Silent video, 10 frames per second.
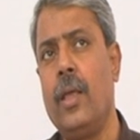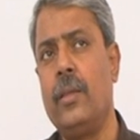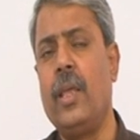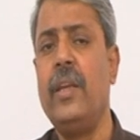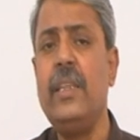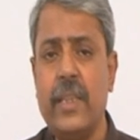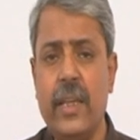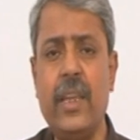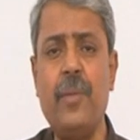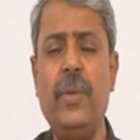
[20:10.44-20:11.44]
The recent
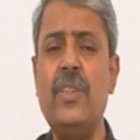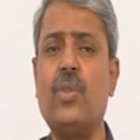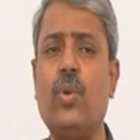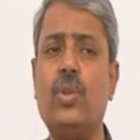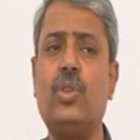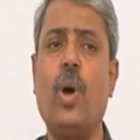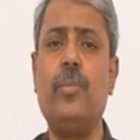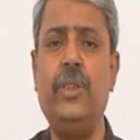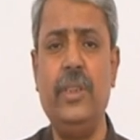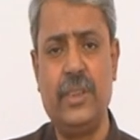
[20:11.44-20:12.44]
episodes
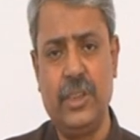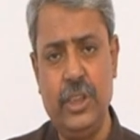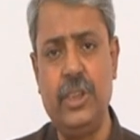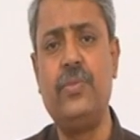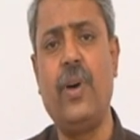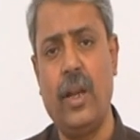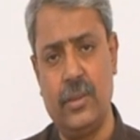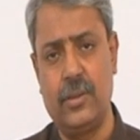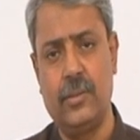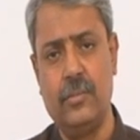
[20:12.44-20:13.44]
of these cheat funds,
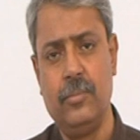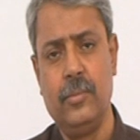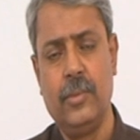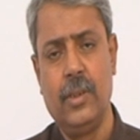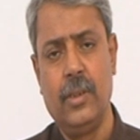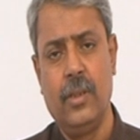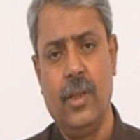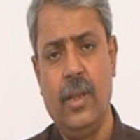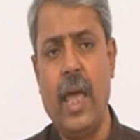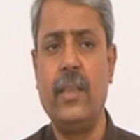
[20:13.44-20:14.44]

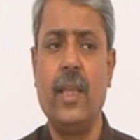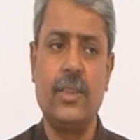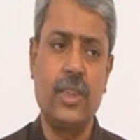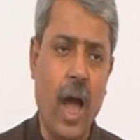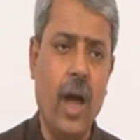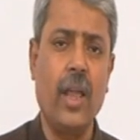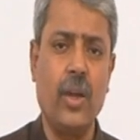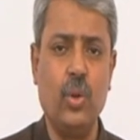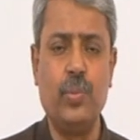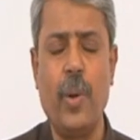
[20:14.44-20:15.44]
like the Sahara
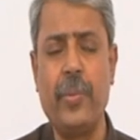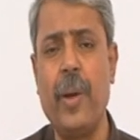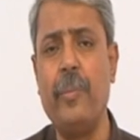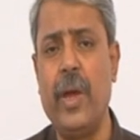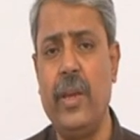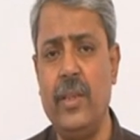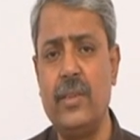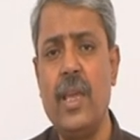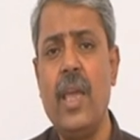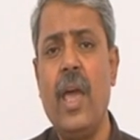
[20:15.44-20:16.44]
group of companies
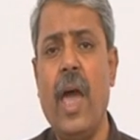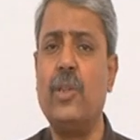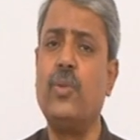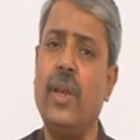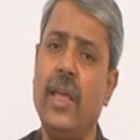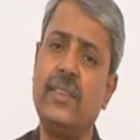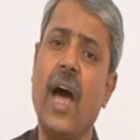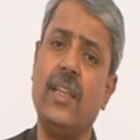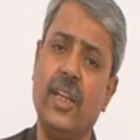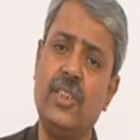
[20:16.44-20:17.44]
as well as
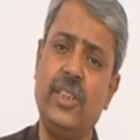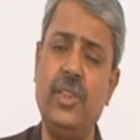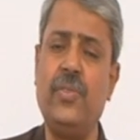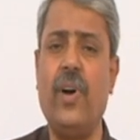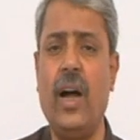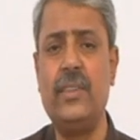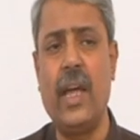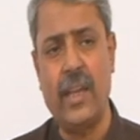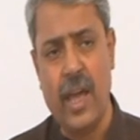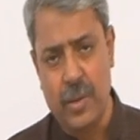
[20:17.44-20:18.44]
other cheat funds
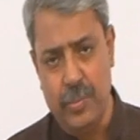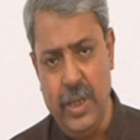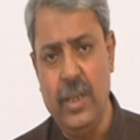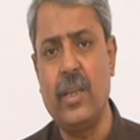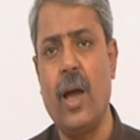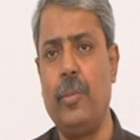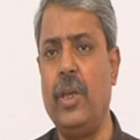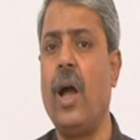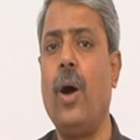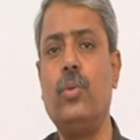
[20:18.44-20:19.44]
that have been coming
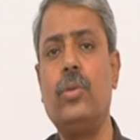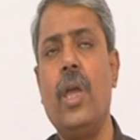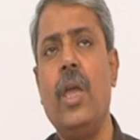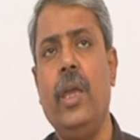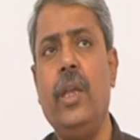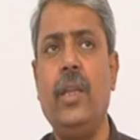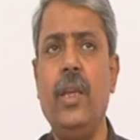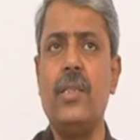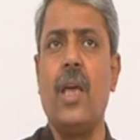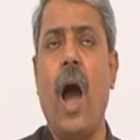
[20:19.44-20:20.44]
out, it
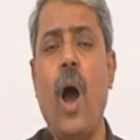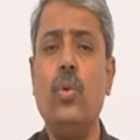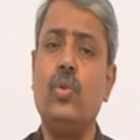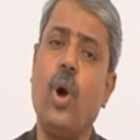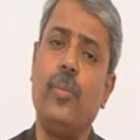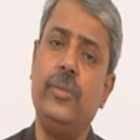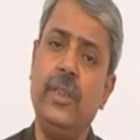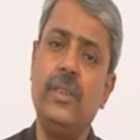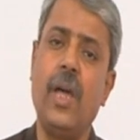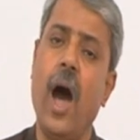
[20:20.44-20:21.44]
is out of
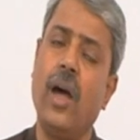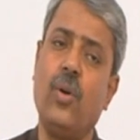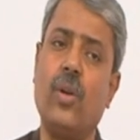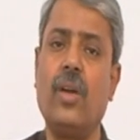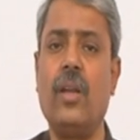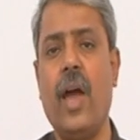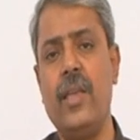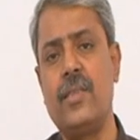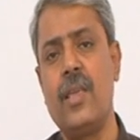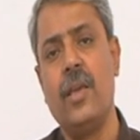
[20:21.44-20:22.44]
this
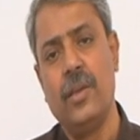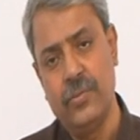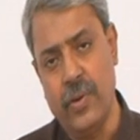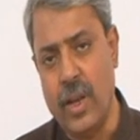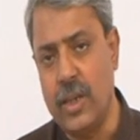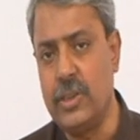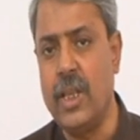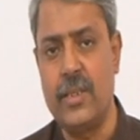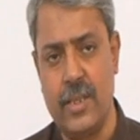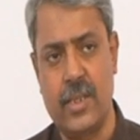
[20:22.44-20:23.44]
unorganized financial
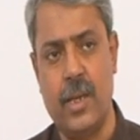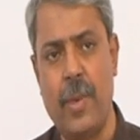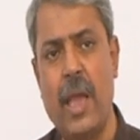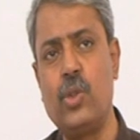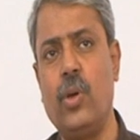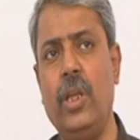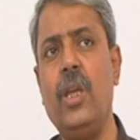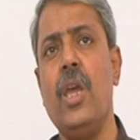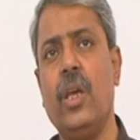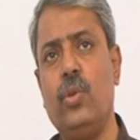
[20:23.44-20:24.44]
system. Actually,
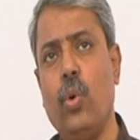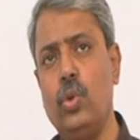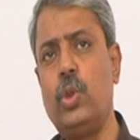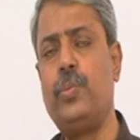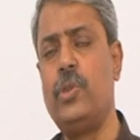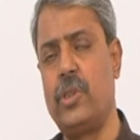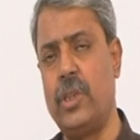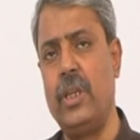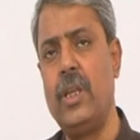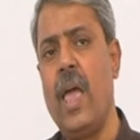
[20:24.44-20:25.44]
those
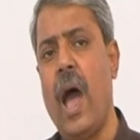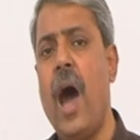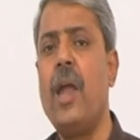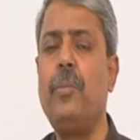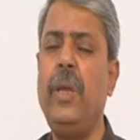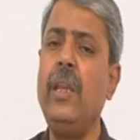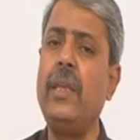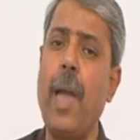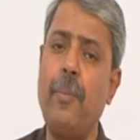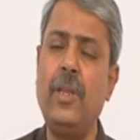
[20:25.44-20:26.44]
persons are been
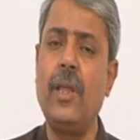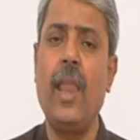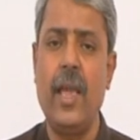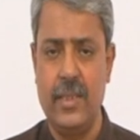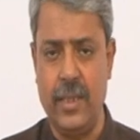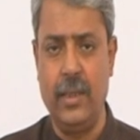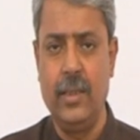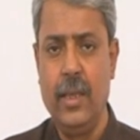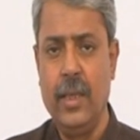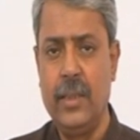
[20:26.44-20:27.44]
capitalizing
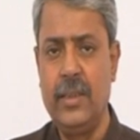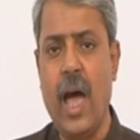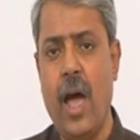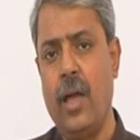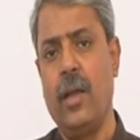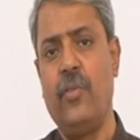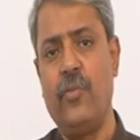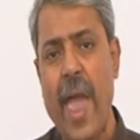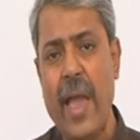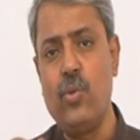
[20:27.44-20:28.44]
the
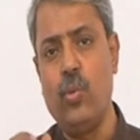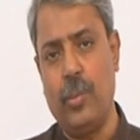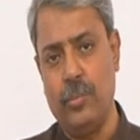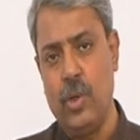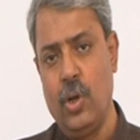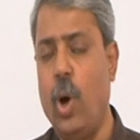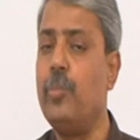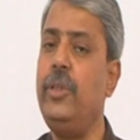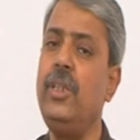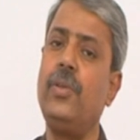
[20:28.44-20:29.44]
vacuum of
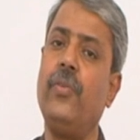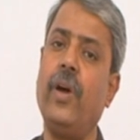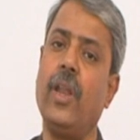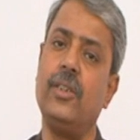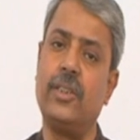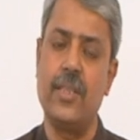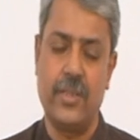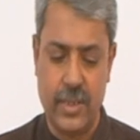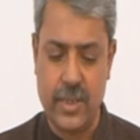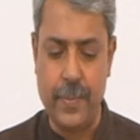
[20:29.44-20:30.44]
this financial
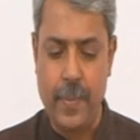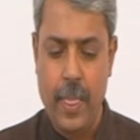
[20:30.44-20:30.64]
system.